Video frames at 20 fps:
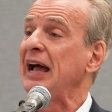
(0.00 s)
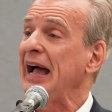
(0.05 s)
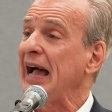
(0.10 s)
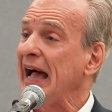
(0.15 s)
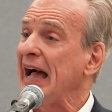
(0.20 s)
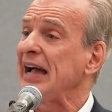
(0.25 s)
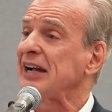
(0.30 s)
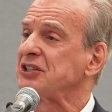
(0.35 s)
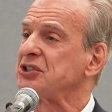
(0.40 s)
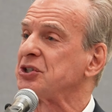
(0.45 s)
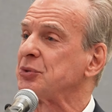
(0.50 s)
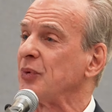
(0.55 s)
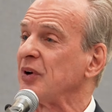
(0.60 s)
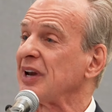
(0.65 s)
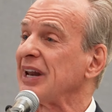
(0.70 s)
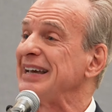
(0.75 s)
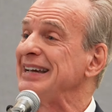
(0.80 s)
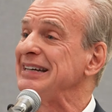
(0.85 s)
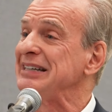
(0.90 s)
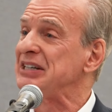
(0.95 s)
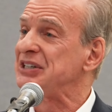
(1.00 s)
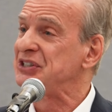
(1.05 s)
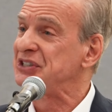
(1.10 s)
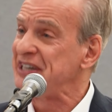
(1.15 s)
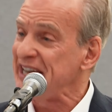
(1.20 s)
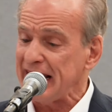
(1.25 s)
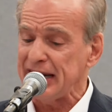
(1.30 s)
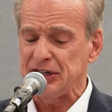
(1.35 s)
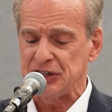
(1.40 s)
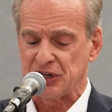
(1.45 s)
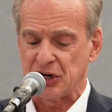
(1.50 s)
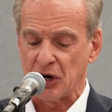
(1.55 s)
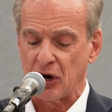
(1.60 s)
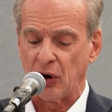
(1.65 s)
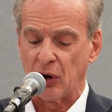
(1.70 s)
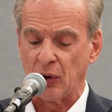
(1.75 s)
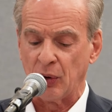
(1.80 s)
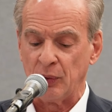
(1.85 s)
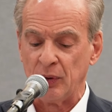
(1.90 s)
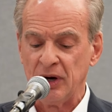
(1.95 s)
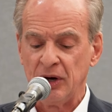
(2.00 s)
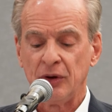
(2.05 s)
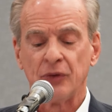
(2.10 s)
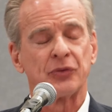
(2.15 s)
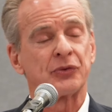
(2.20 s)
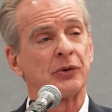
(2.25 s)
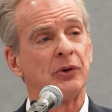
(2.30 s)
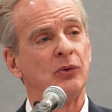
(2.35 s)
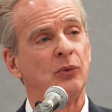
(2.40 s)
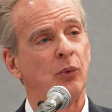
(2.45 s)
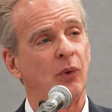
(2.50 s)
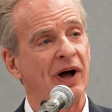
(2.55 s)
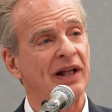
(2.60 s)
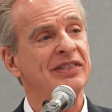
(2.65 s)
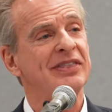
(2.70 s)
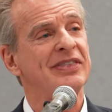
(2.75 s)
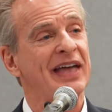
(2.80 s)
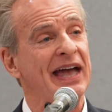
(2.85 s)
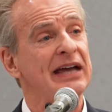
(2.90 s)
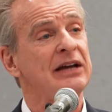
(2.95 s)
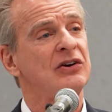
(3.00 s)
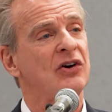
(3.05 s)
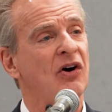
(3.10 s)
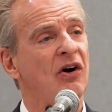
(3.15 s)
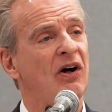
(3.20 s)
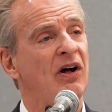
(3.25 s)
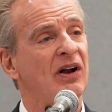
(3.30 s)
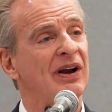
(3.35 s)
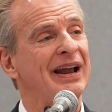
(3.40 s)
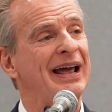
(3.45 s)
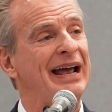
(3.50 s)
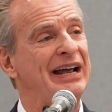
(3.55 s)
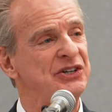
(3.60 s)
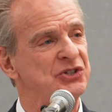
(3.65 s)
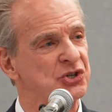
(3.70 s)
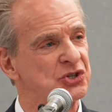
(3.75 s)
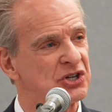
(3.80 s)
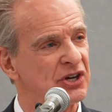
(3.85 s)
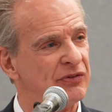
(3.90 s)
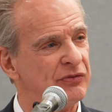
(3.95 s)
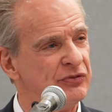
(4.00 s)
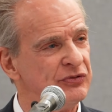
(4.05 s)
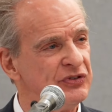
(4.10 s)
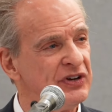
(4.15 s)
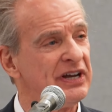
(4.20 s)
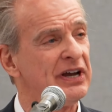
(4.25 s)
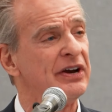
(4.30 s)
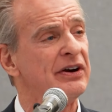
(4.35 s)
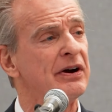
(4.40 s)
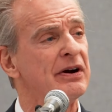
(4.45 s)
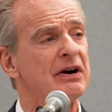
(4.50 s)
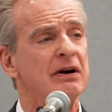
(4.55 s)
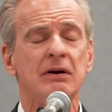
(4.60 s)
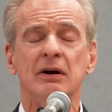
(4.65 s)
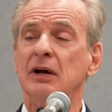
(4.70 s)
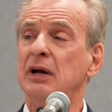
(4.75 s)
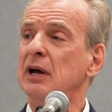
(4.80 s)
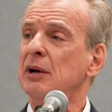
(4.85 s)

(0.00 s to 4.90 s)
actually did go through what they call a severe